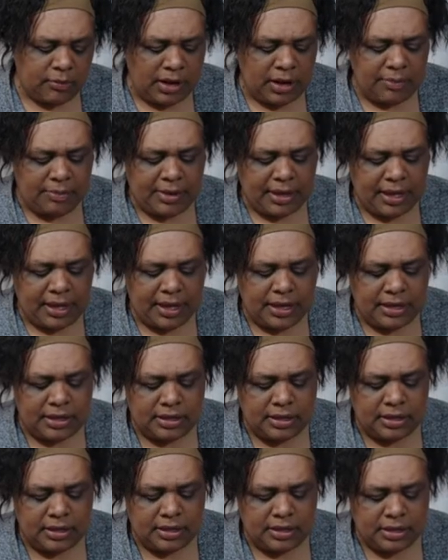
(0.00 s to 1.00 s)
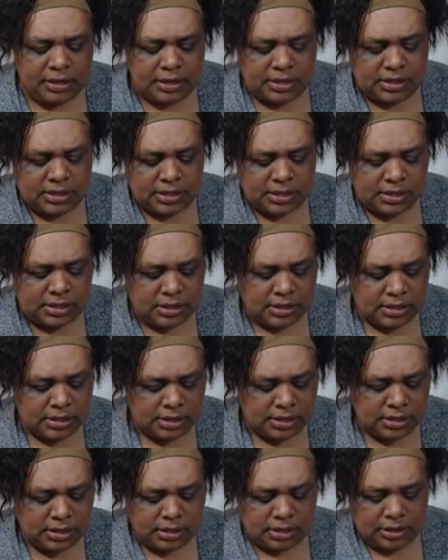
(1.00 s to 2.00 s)
right behind this
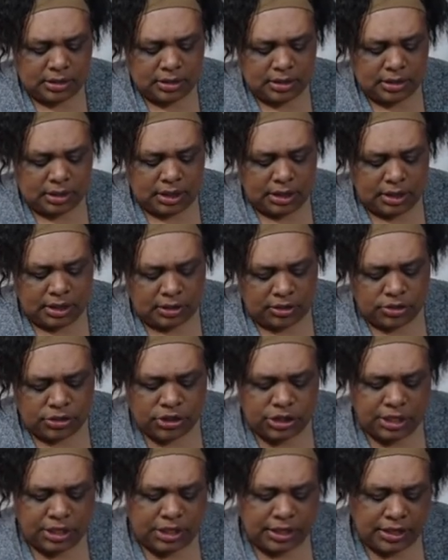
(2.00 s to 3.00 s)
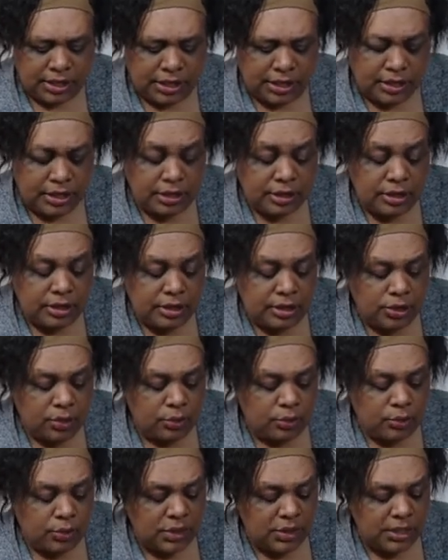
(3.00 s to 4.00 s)
energy here
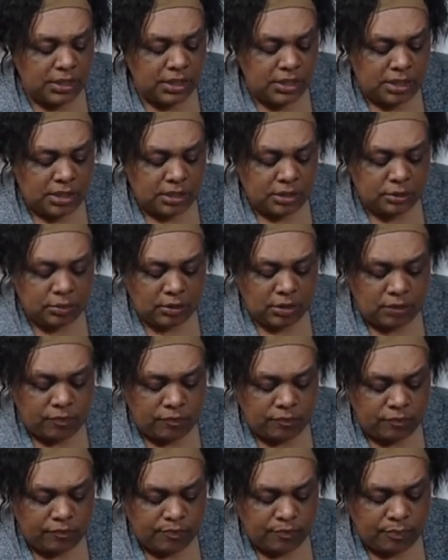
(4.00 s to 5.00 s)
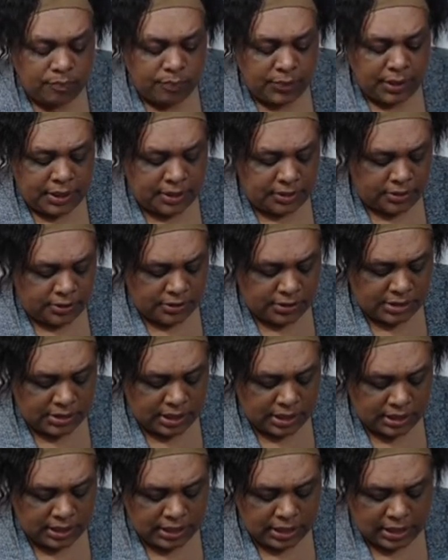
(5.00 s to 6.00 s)
with the Three of Pentacles
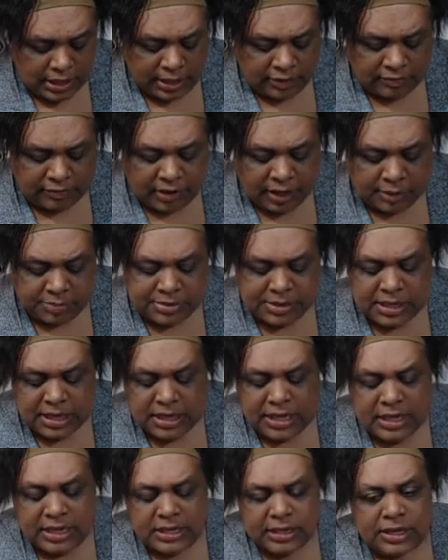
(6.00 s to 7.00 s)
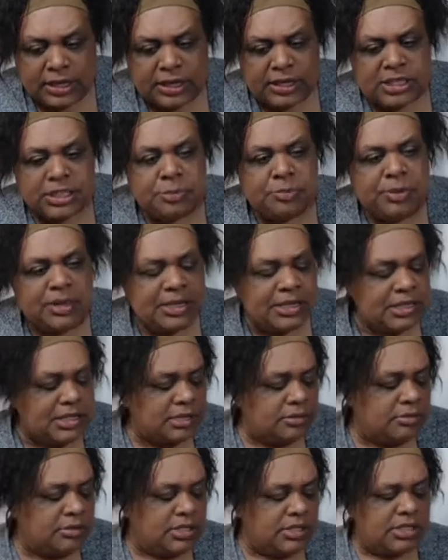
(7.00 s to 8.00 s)
and the Eight of Cups. There's been
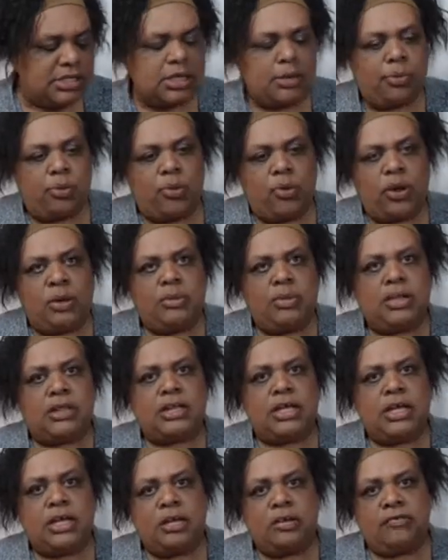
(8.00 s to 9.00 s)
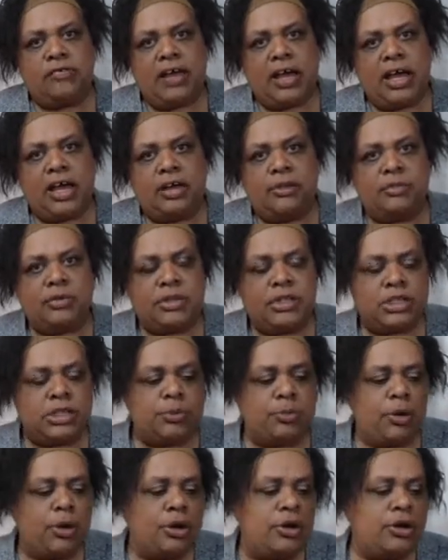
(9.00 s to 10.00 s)
some disappointment that you've had with this
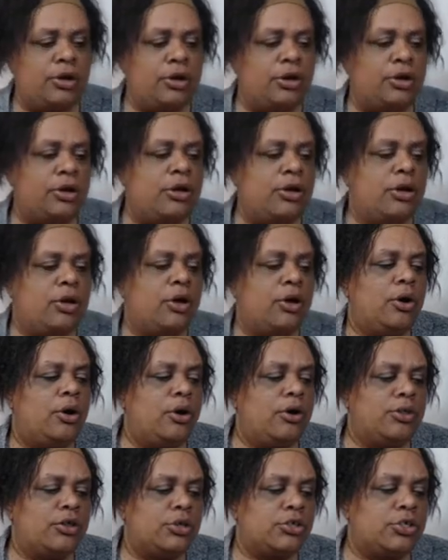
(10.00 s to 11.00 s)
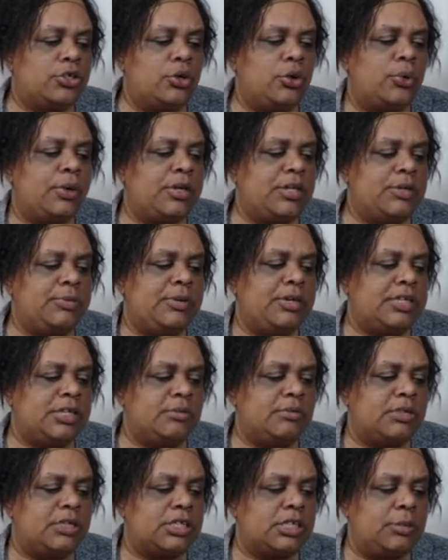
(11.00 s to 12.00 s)
partner, or there's going to be
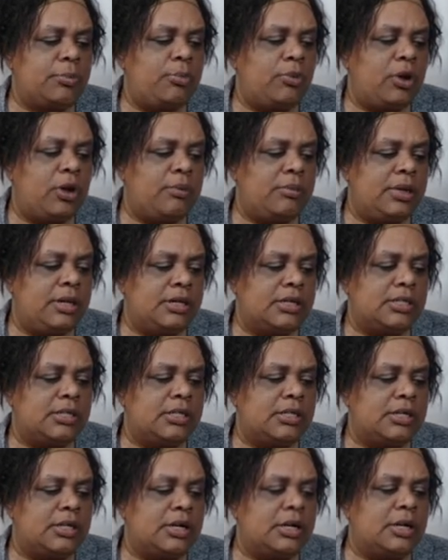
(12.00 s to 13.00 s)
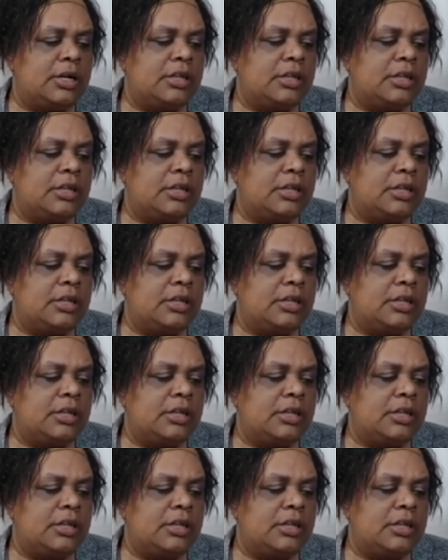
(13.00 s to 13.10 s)
some disappointments.